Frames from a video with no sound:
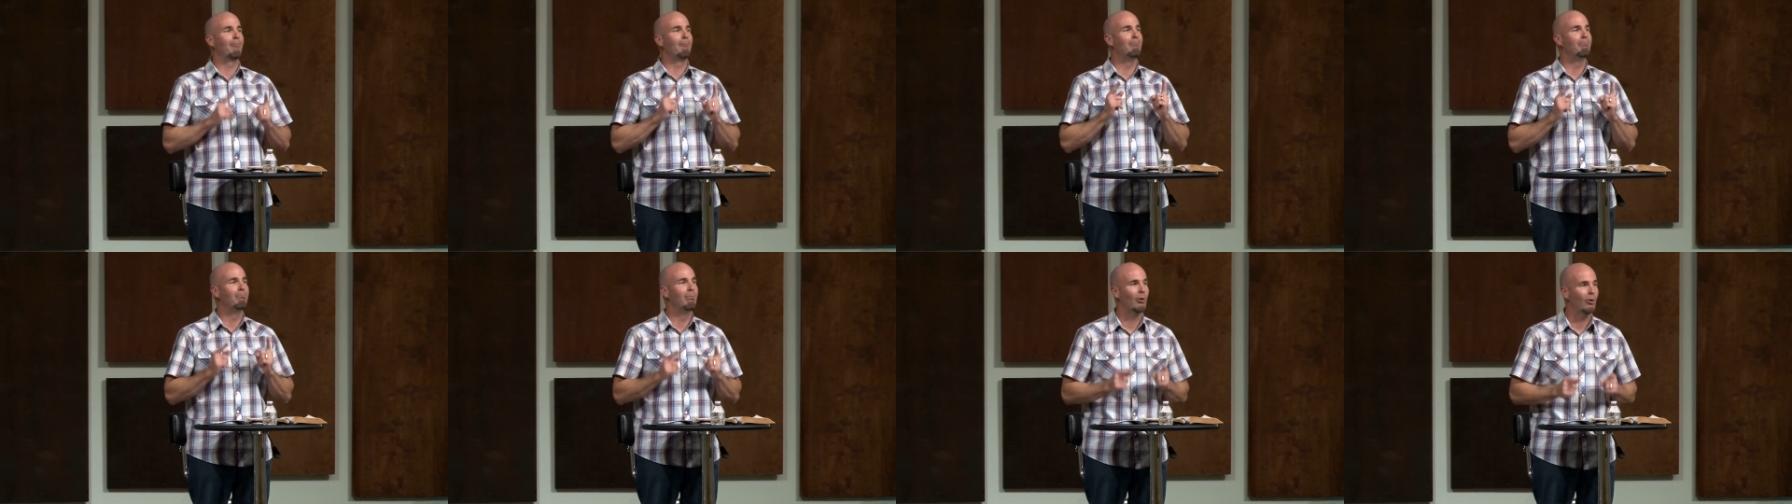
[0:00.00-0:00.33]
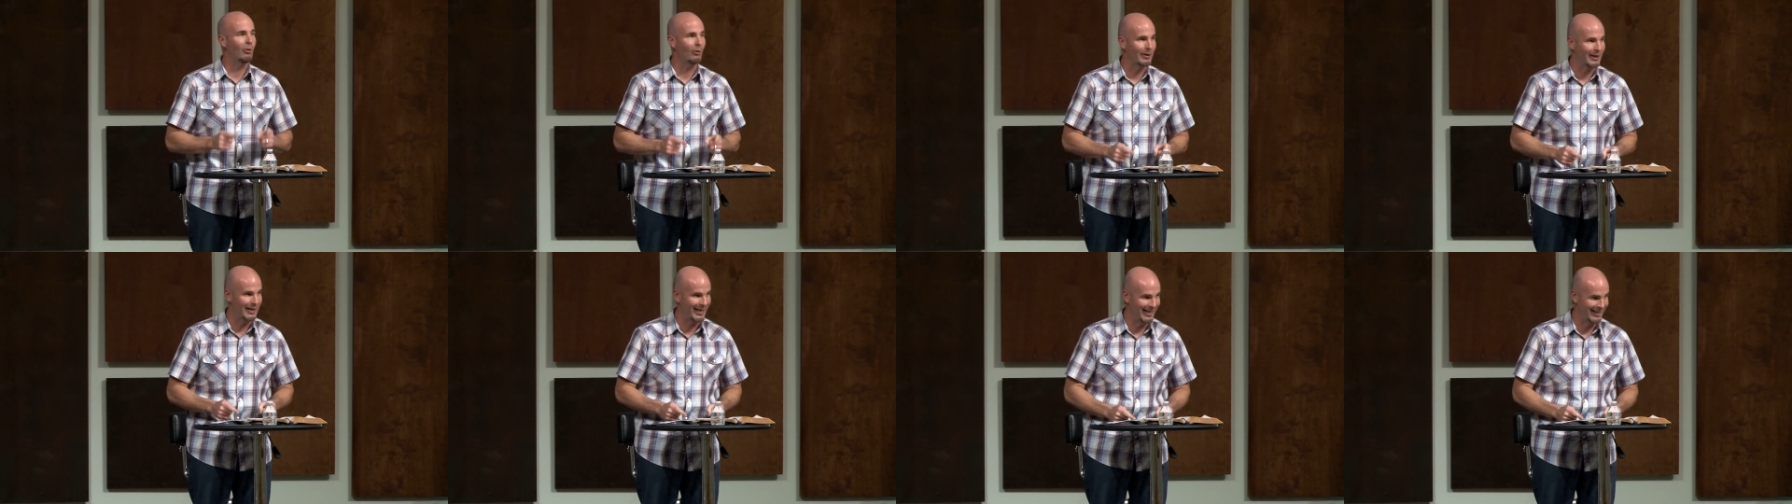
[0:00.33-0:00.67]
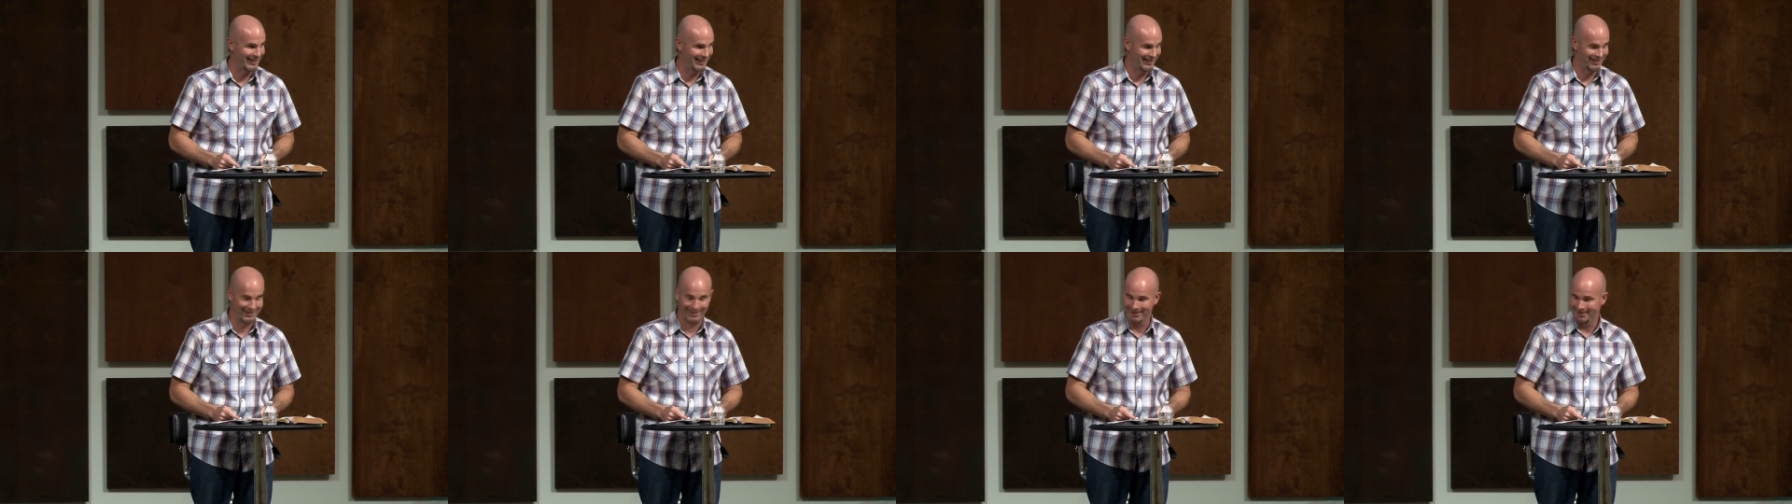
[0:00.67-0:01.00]

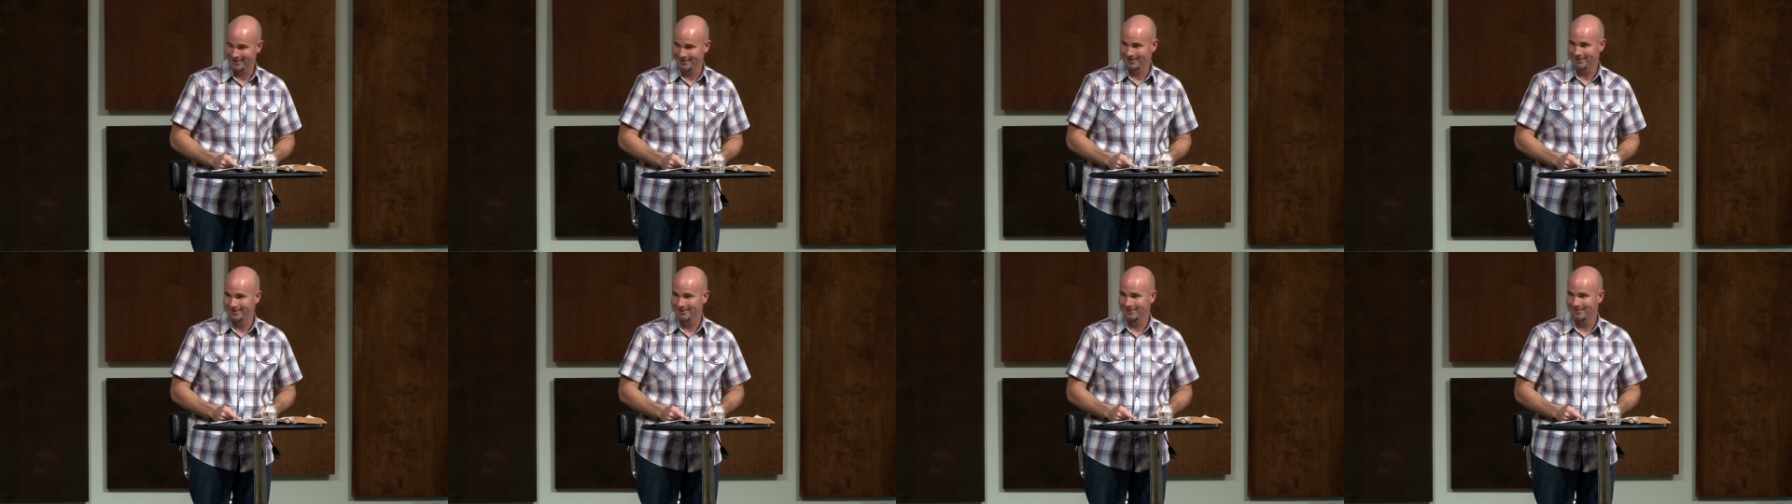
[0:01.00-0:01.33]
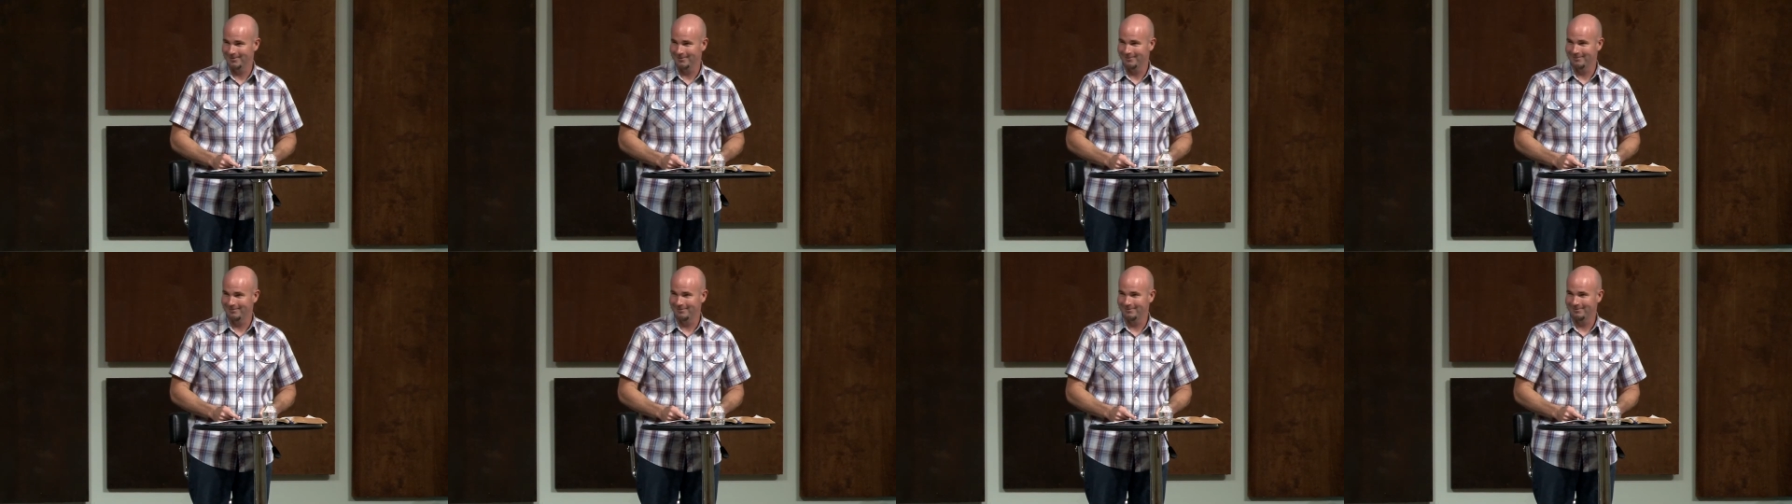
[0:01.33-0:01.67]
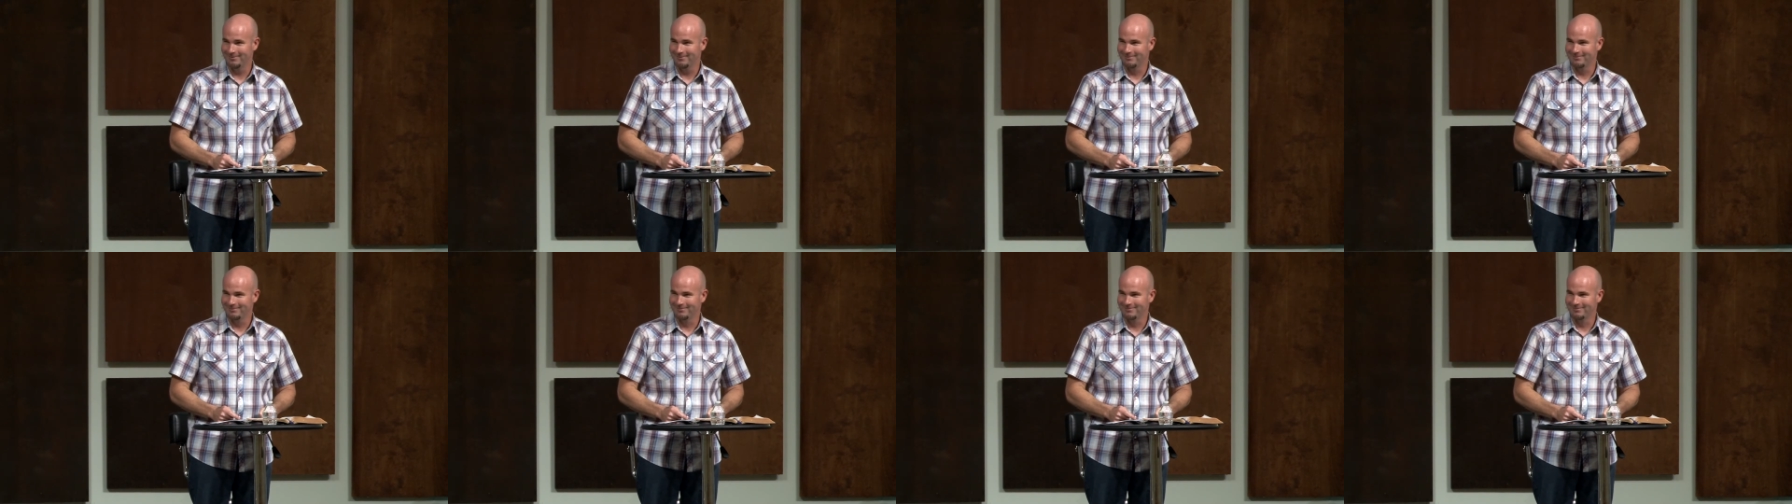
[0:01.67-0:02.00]
bullheaded.
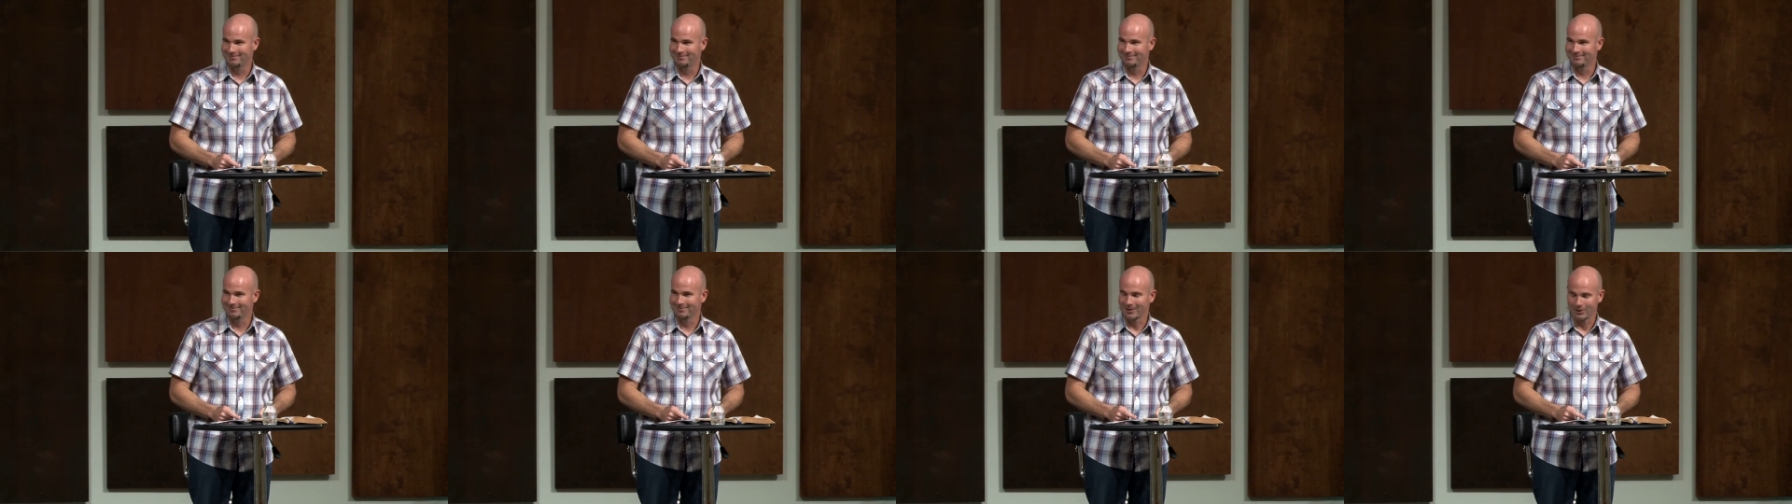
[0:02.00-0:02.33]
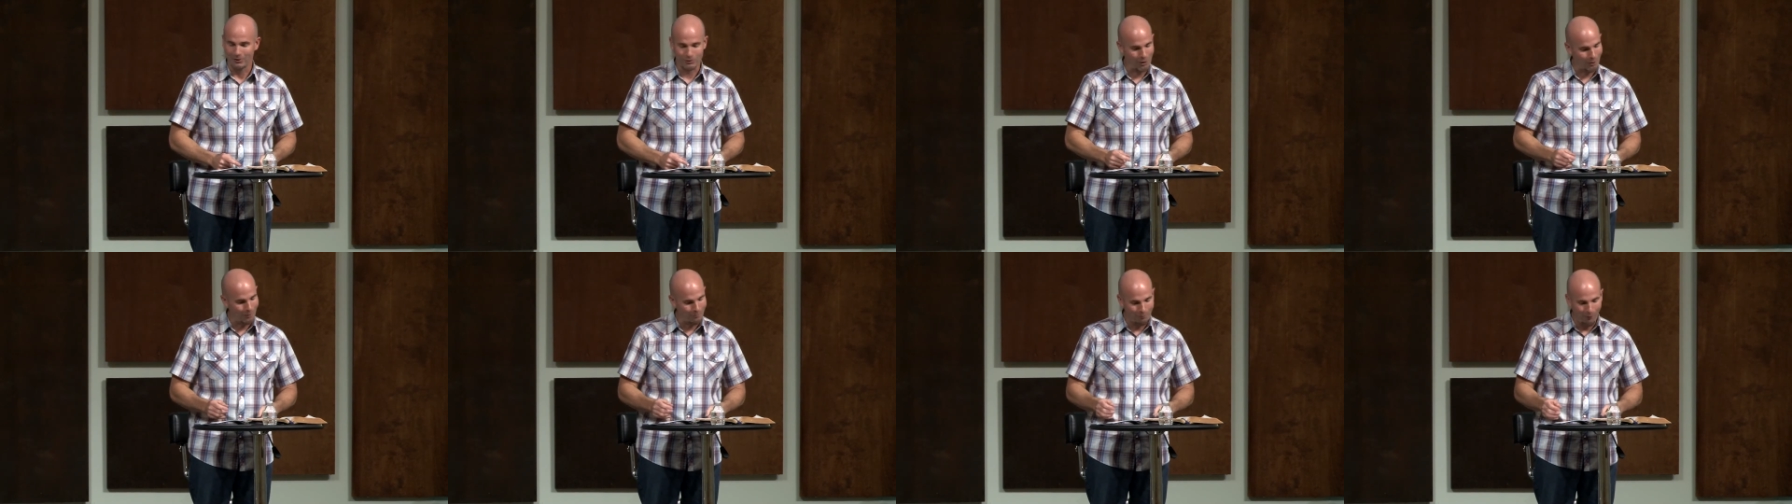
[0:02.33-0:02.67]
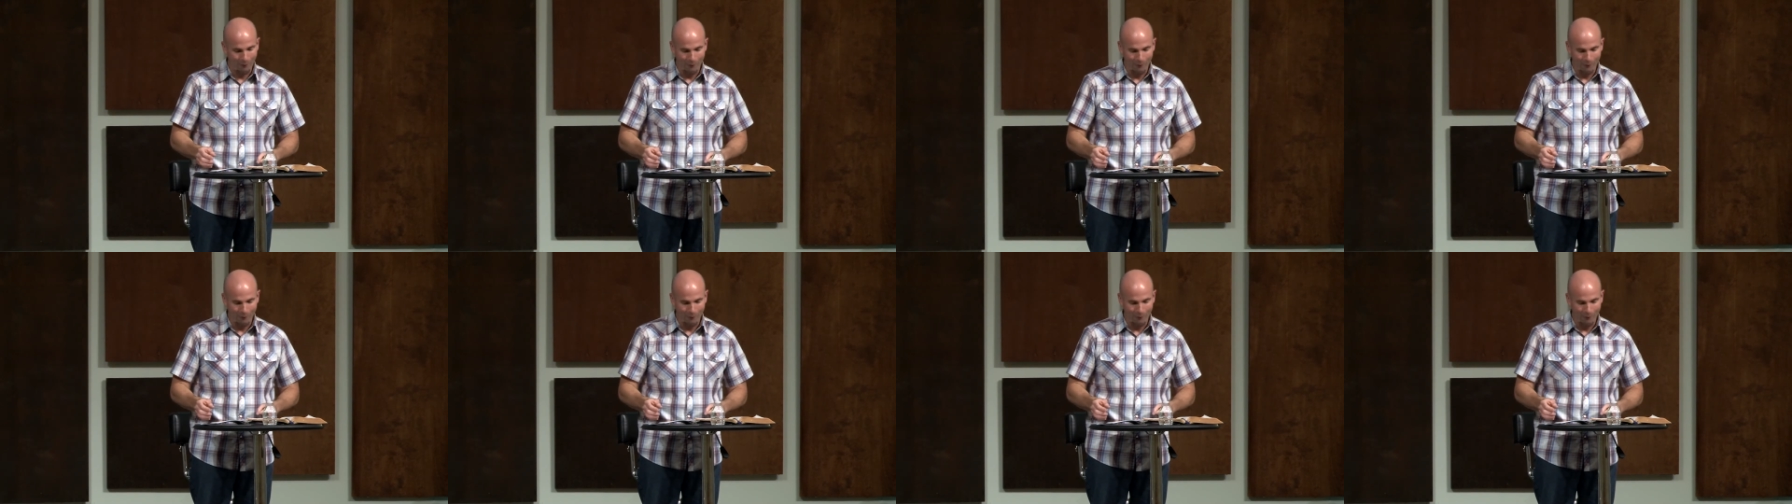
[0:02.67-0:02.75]
Don't